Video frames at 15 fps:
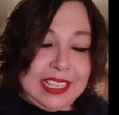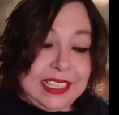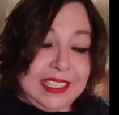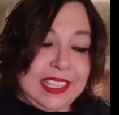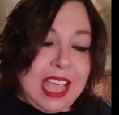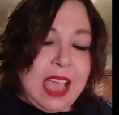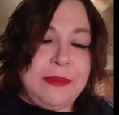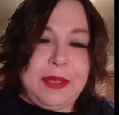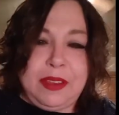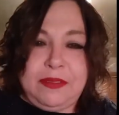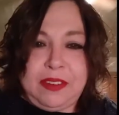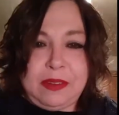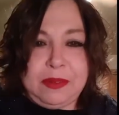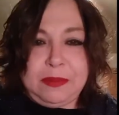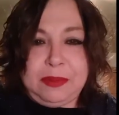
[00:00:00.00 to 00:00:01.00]
it's coming
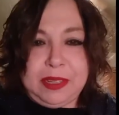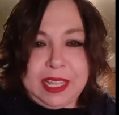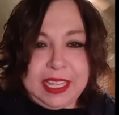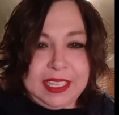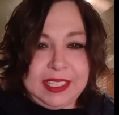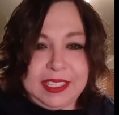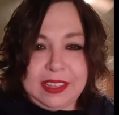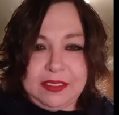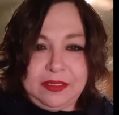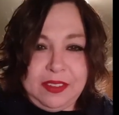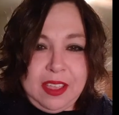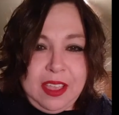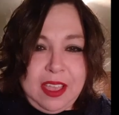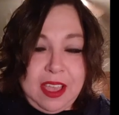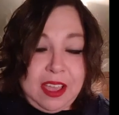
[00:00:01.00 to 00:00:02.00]
from a place of
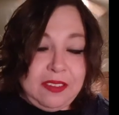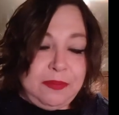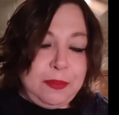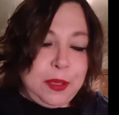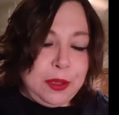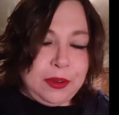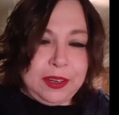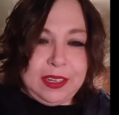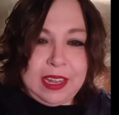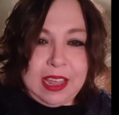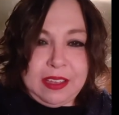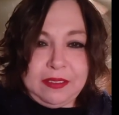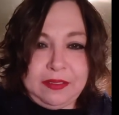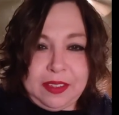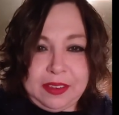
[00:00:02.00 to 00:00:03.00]
of pure
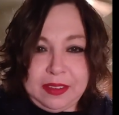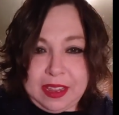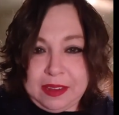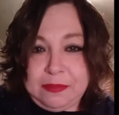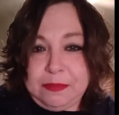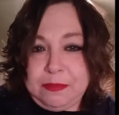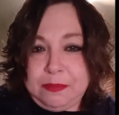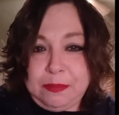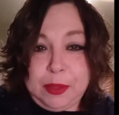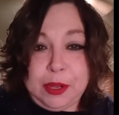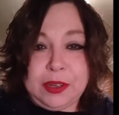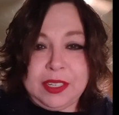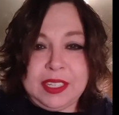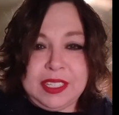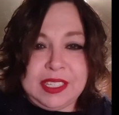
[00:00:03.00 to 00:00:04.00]
love and and
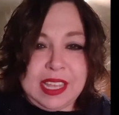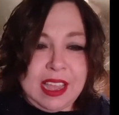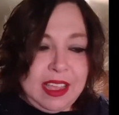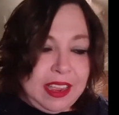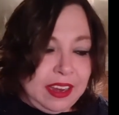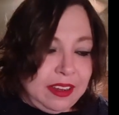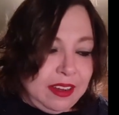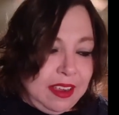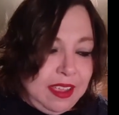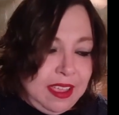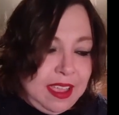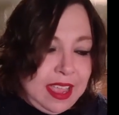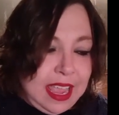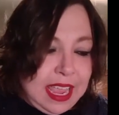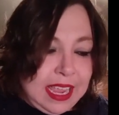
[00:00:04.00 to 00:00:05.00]
pure desire
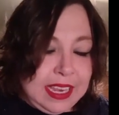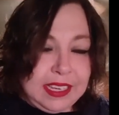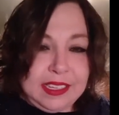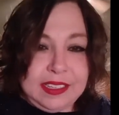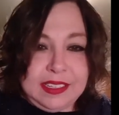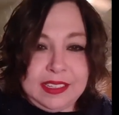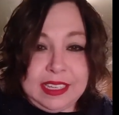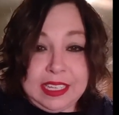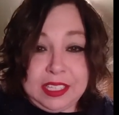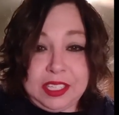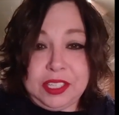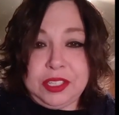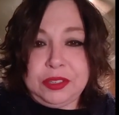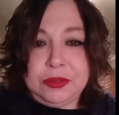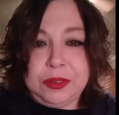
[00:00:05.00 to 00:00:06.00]
and
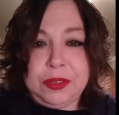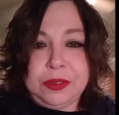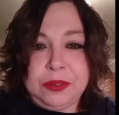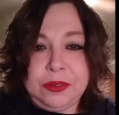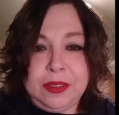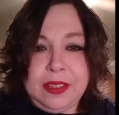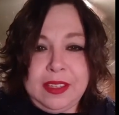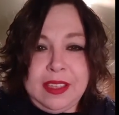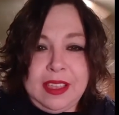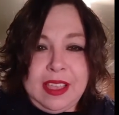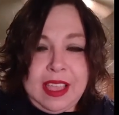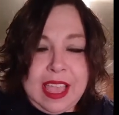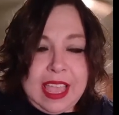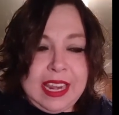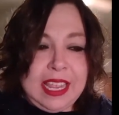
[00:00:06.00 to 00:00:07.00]
it's true
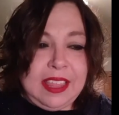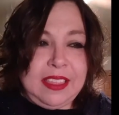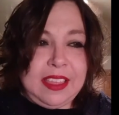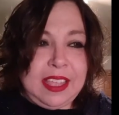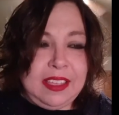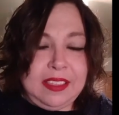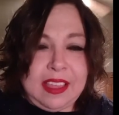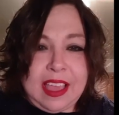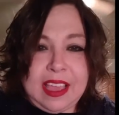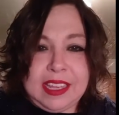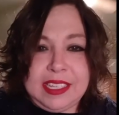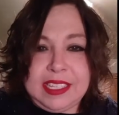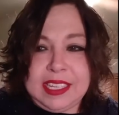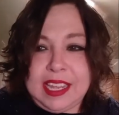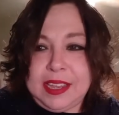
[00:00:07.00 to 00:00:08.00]
anything
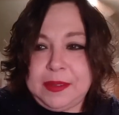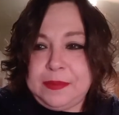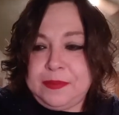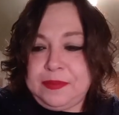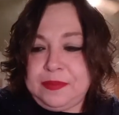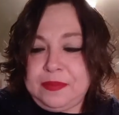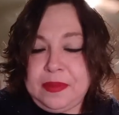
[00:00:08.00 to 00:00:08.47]
that um,